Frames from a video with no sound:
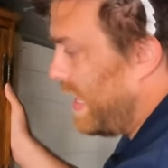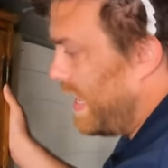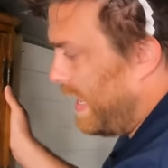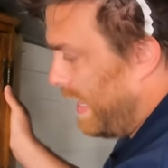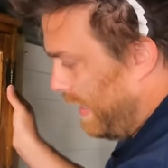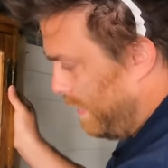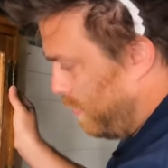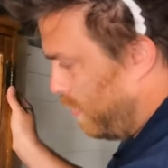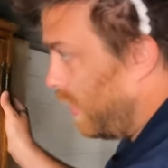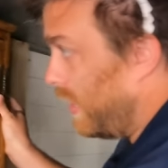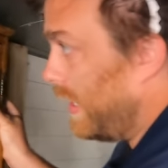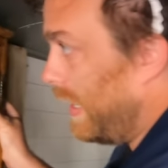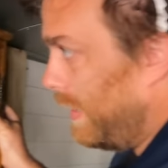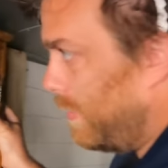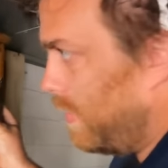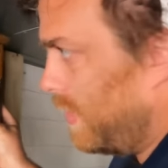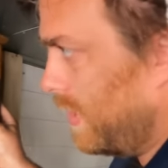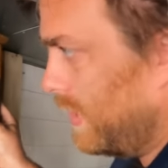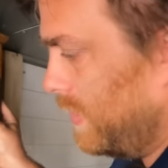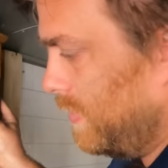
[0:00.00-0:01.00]
that, I
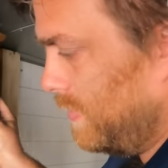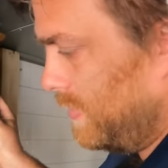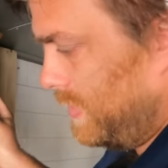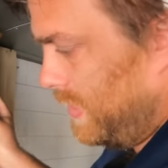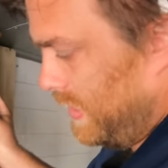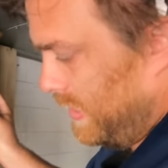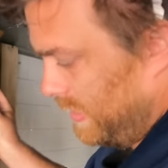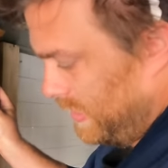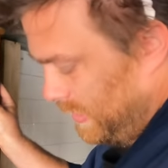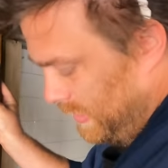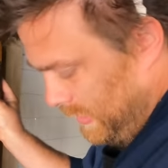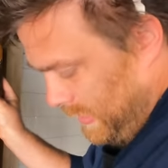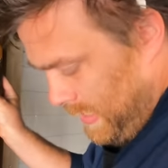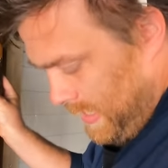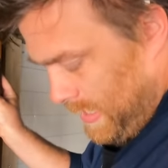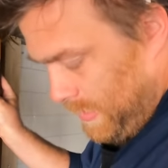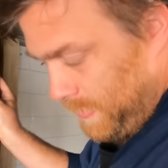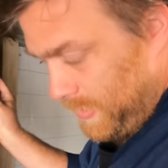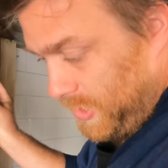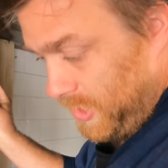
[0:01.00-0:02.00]
want to use this,
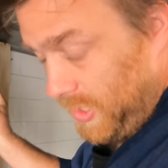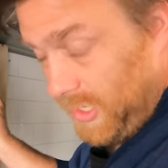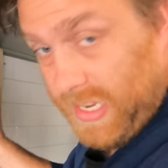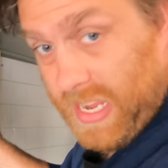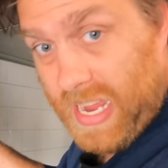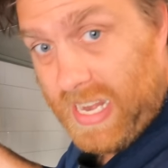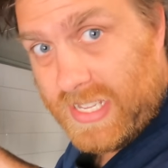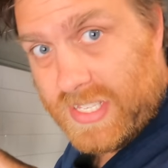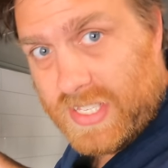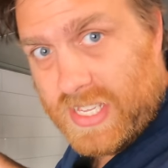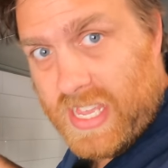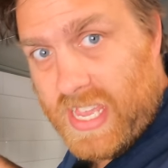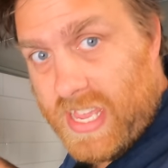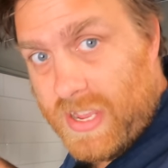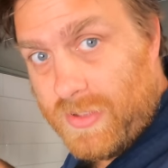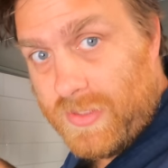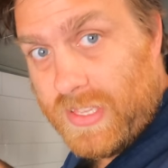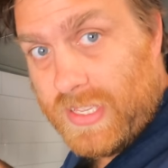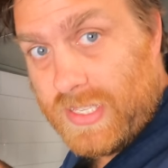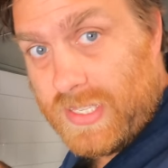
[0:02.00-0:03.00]
but you can kind of see
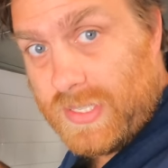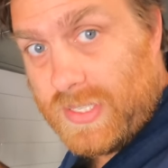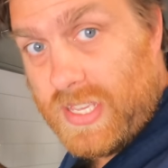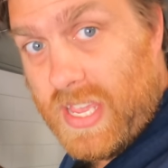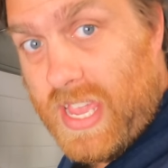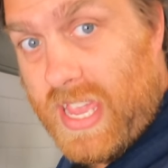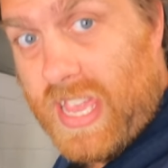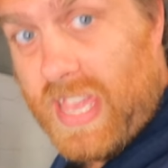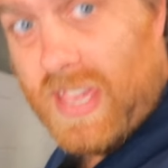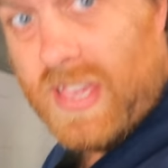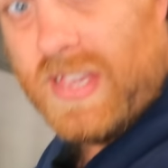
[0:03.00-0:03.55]
here, this sink